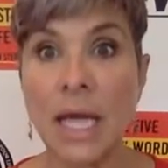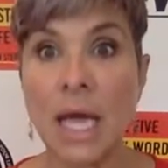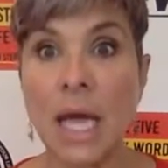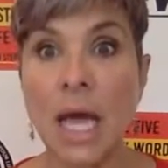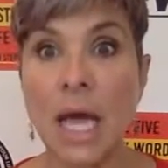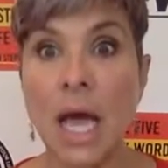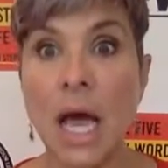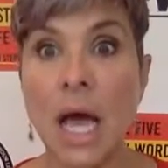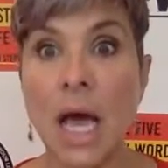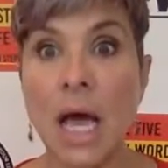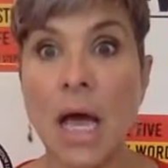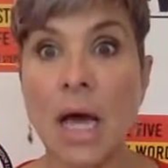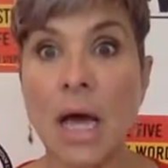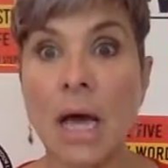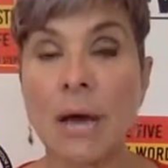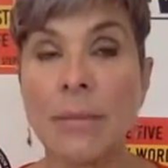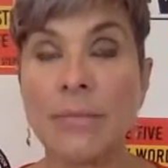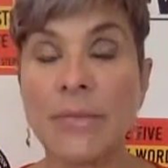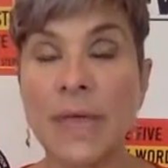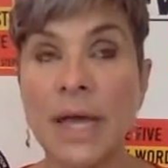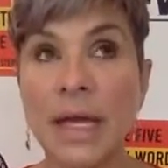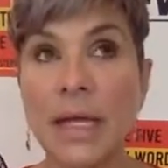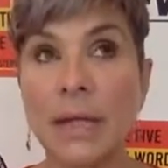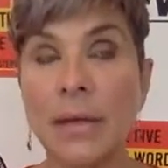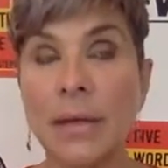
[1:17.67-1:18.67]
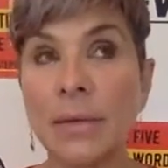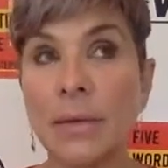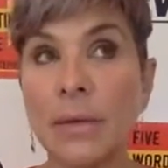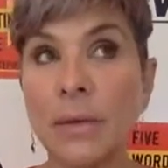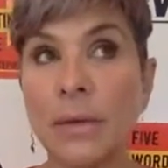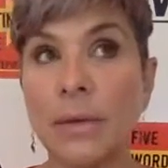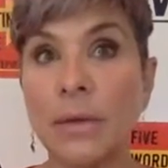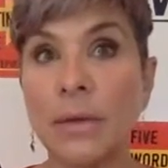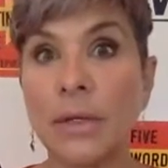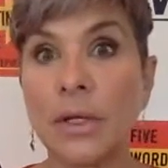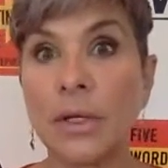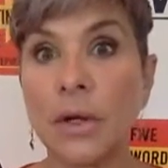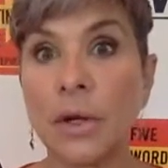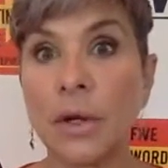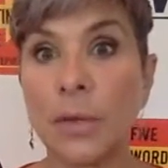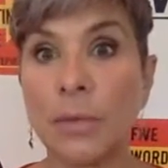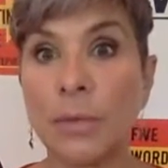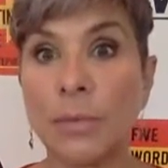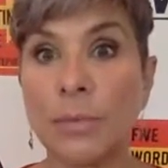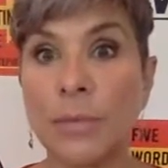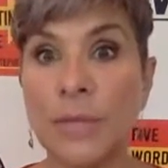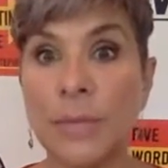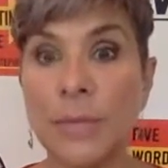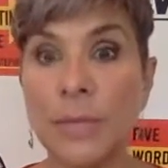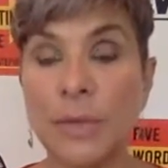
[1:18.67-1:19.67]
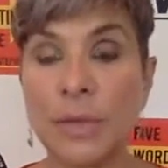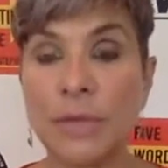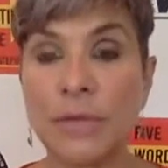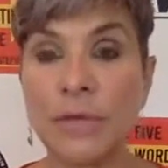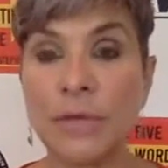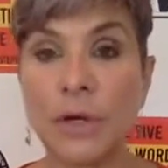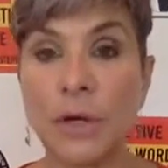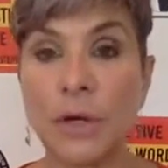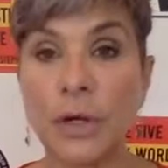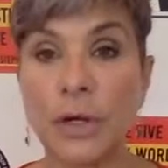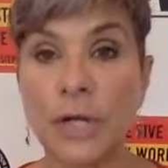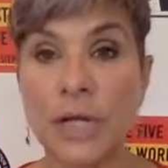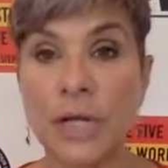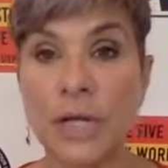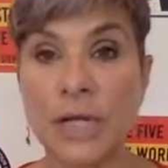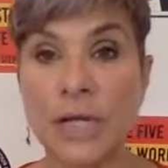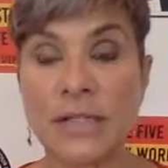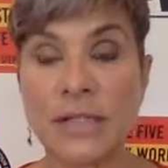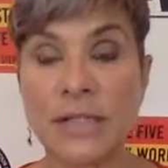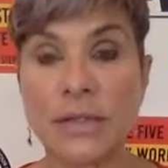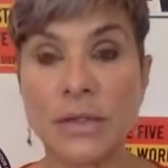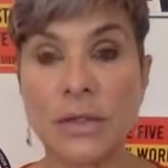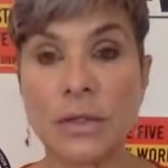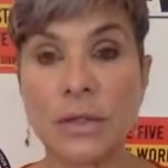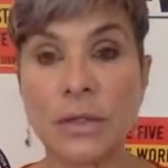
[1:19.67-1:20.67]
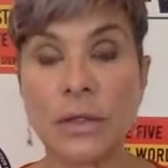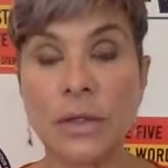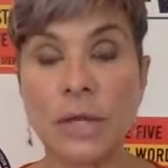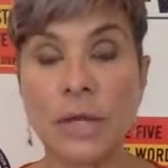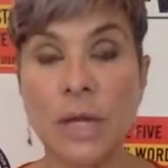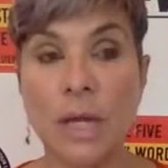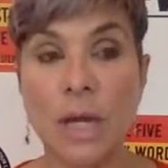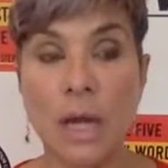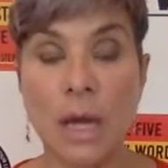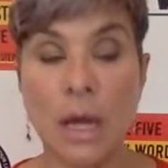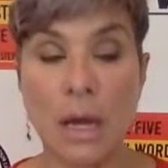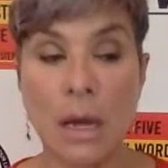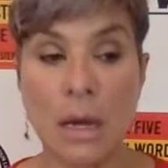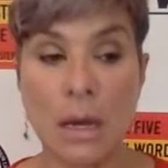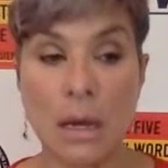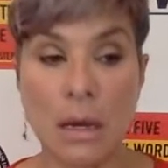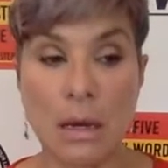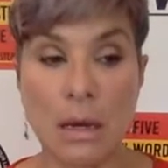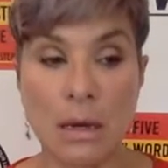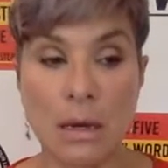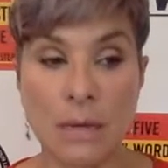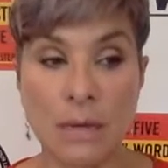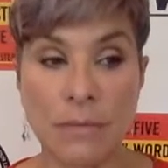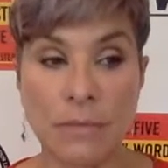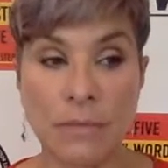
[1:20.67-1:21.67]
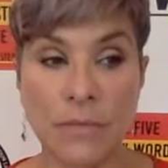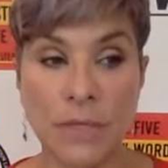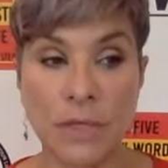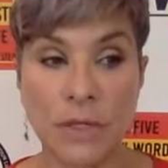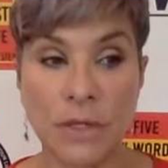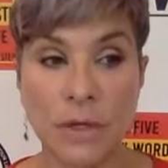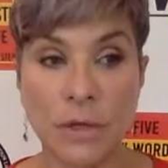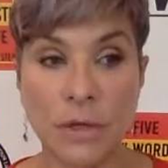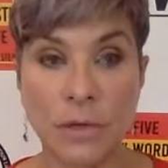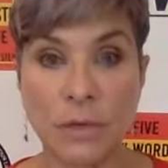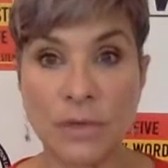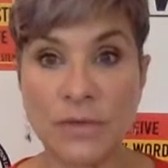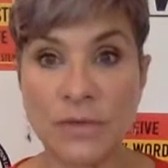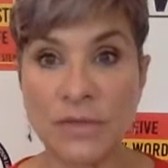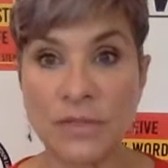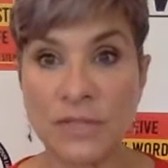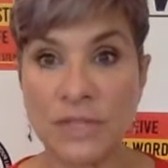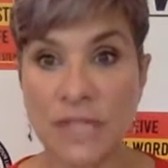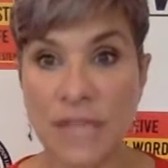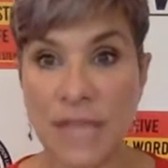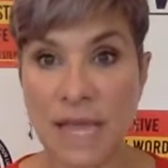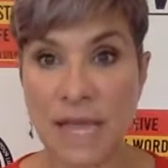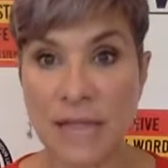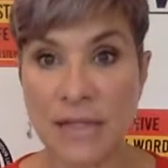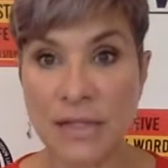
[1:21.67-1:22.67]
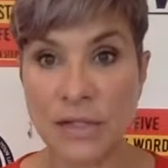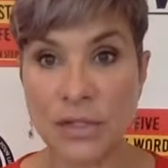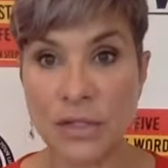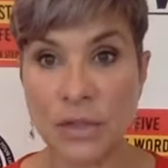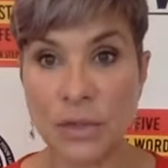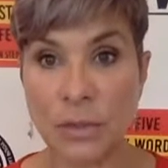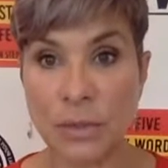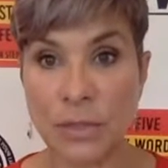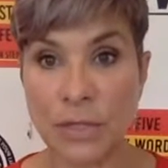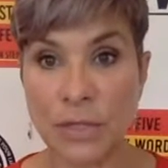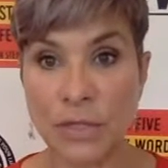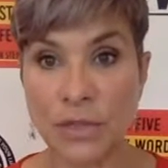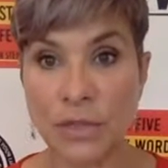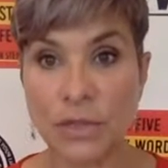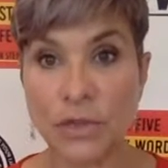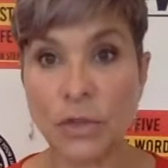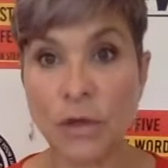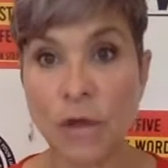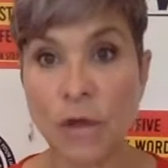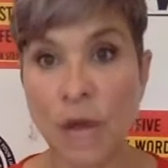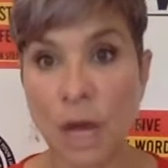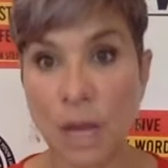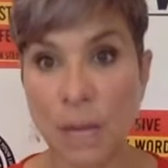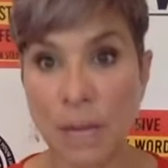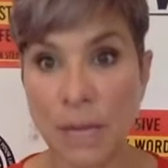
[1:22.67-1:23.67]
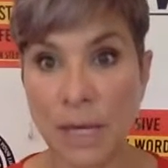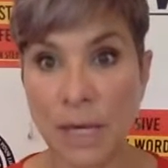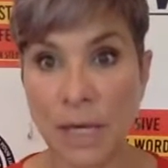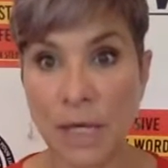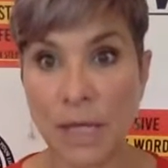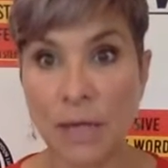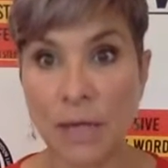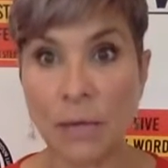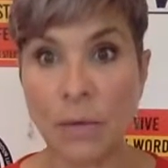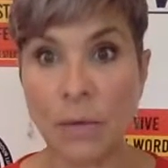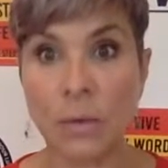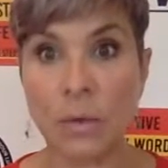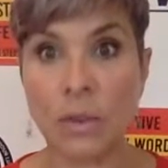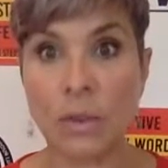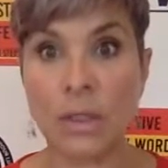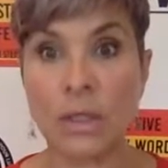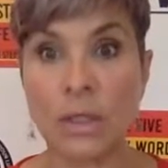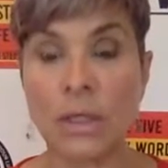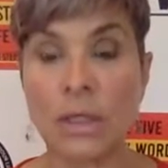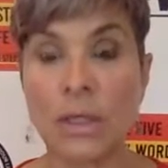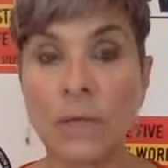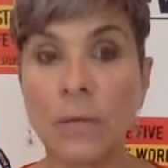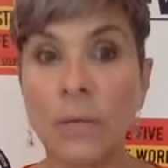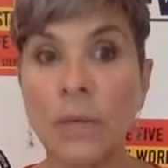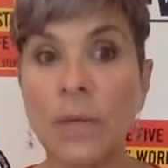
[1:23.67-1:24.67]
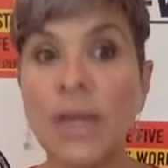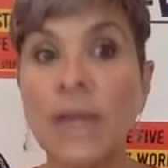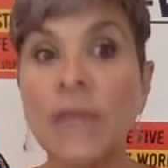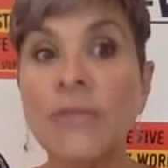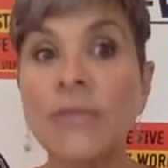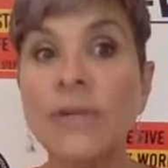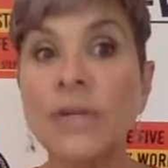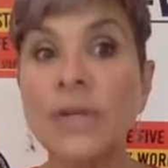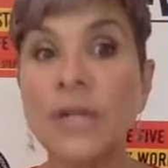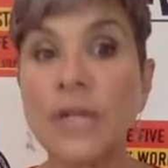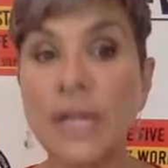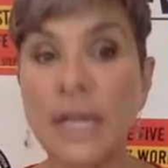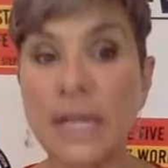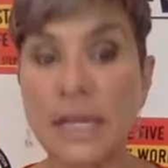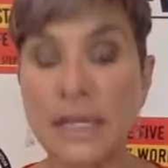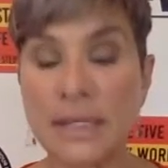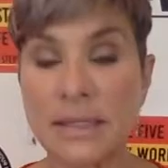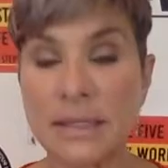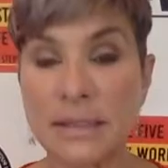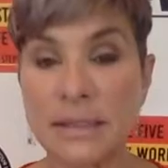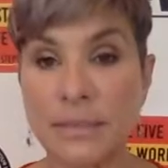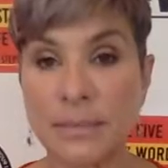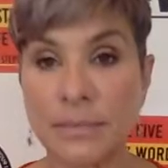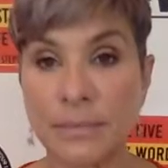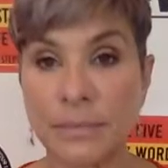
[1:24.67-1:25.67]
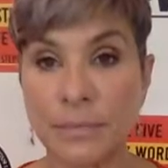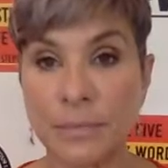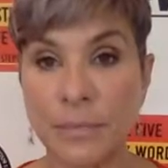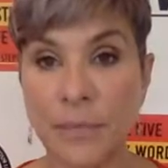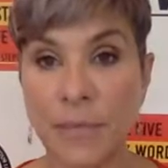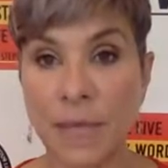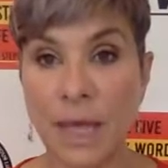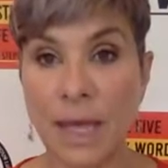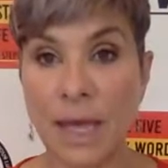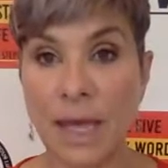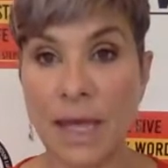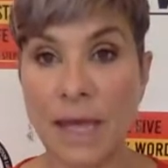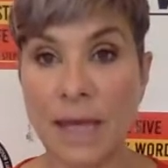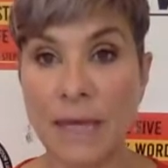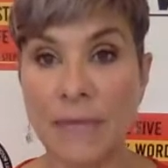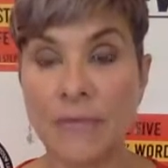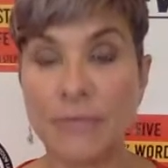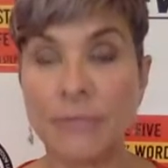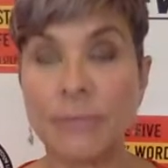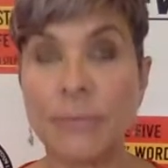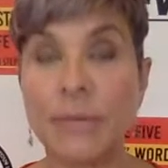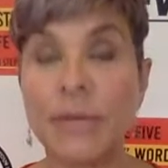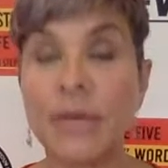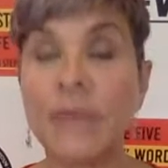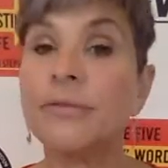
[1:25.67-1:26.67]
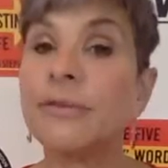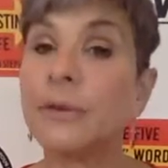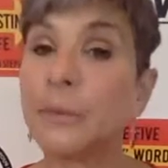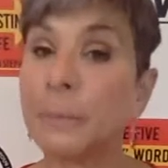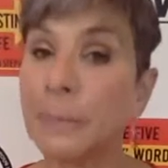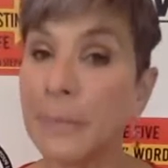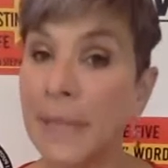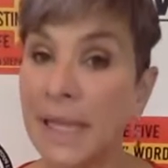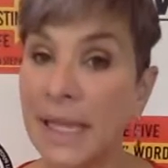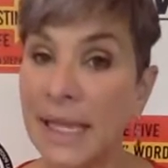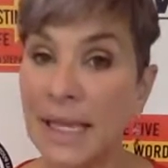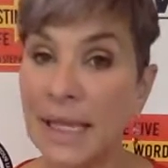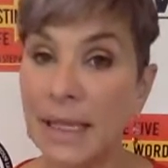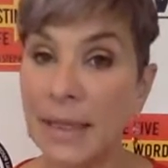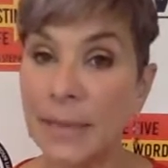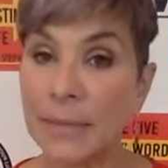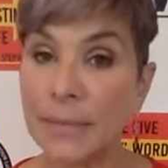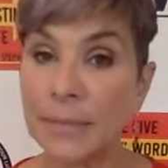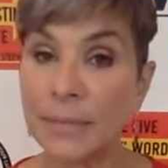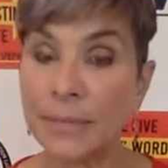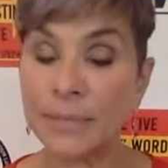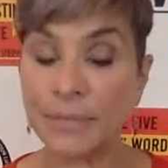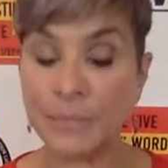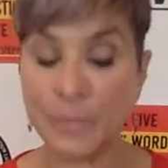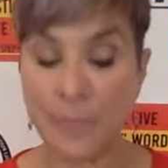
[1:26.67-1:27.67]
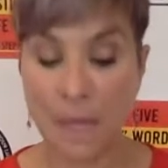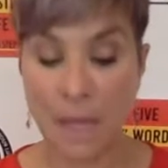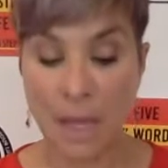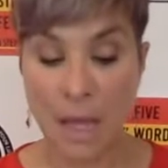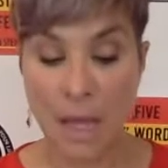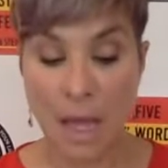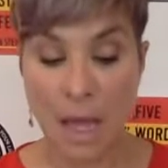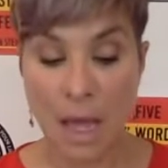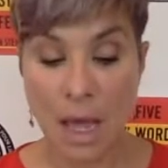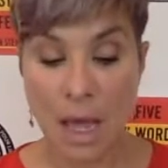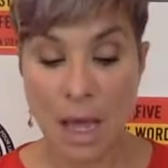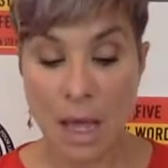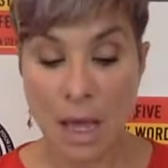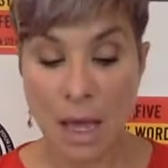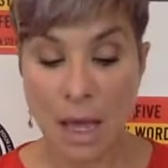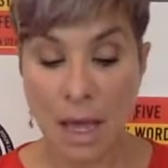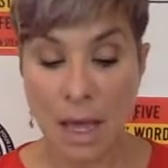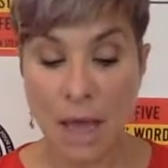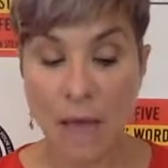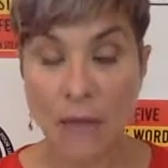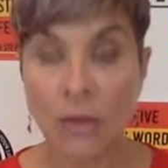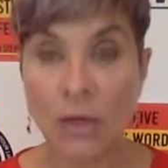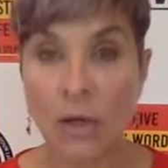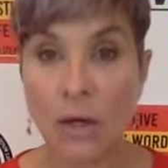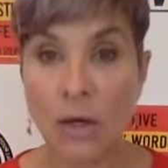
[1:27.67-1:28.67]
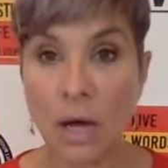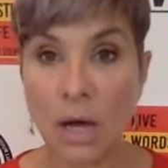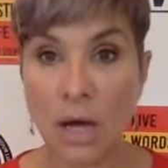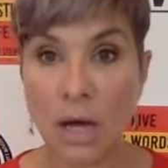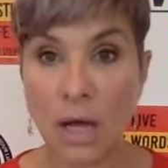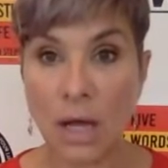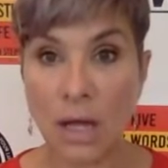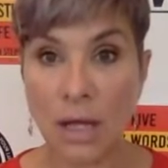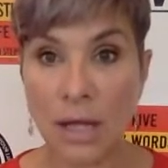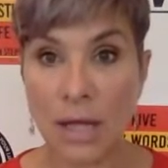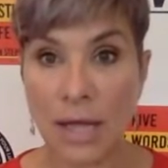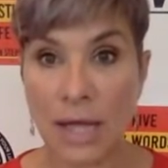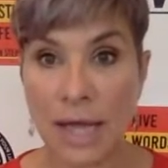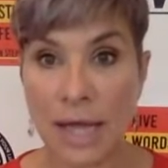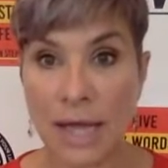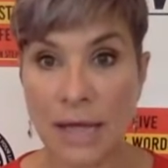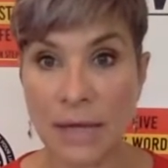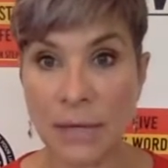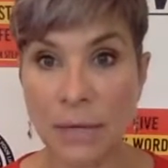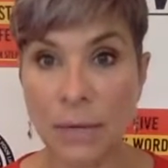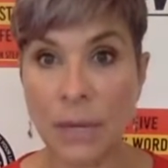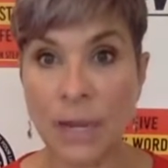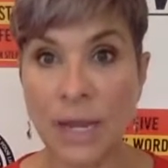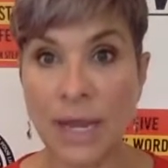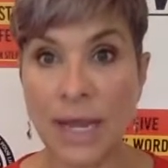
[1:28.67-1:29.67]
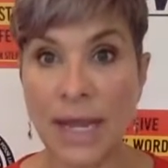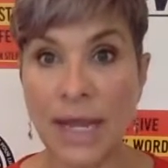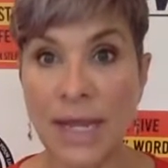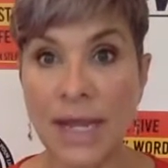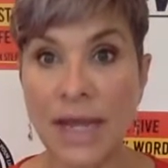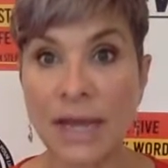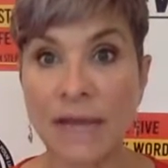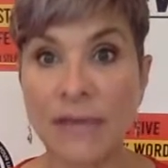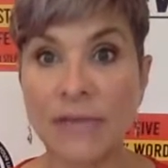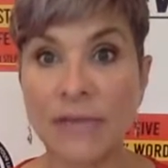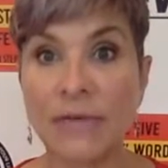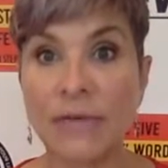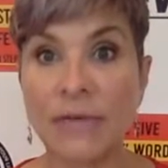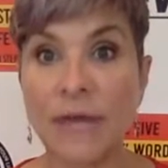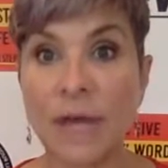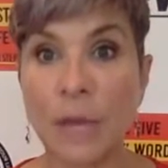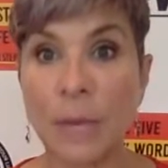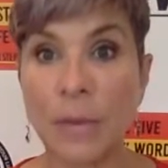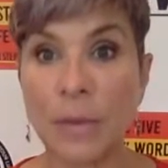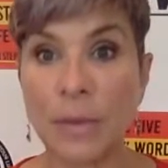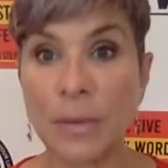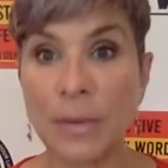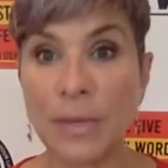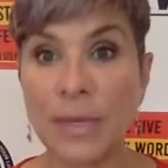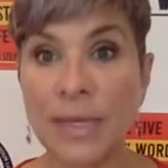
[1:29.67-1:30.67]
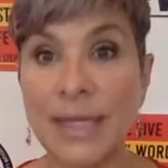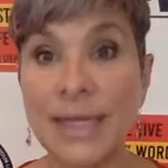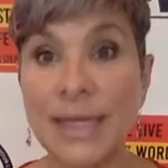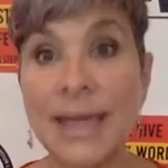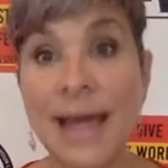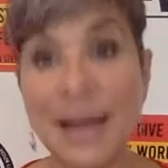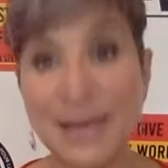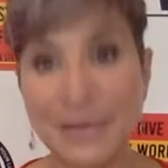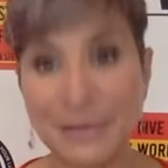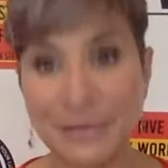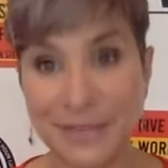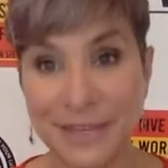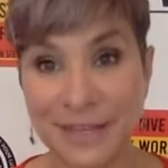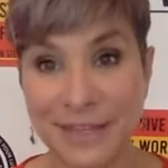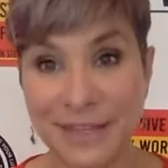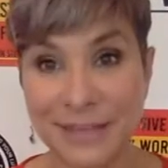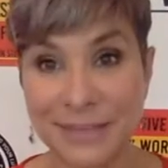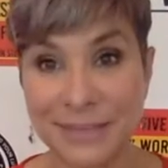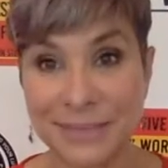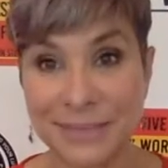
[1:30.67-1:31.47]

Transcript: That, you know, people have hurt us or, you know, we've just had so much trauma or whatever it is, okay? But for me, alcohol had a way of helping me not feel.